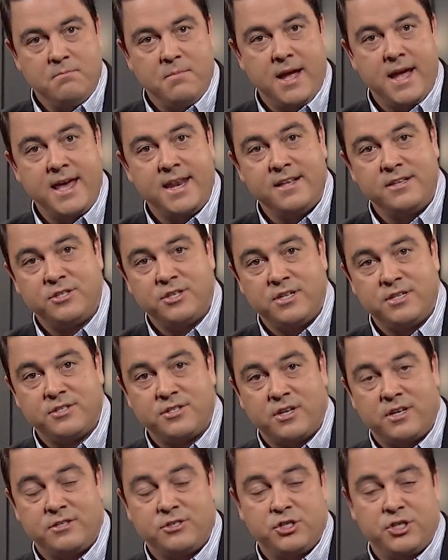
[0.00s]

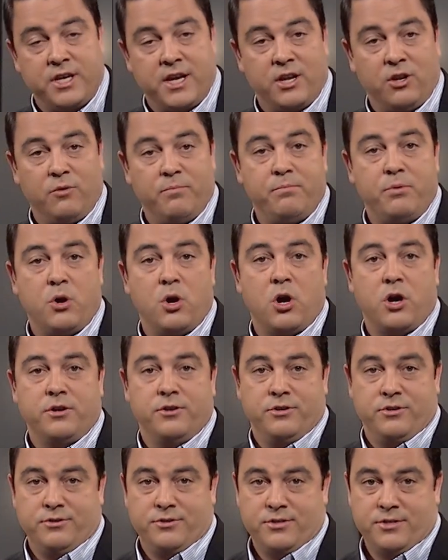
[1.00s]
manages channel
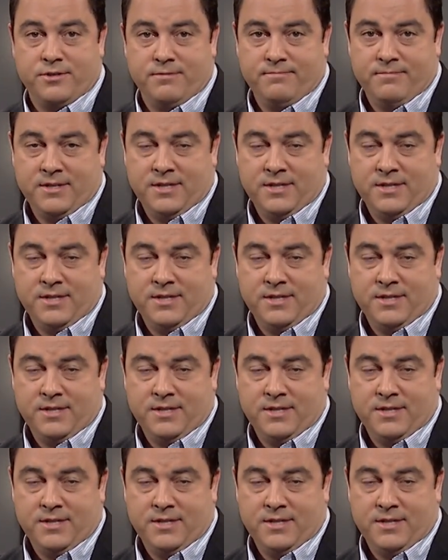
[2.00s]
partners.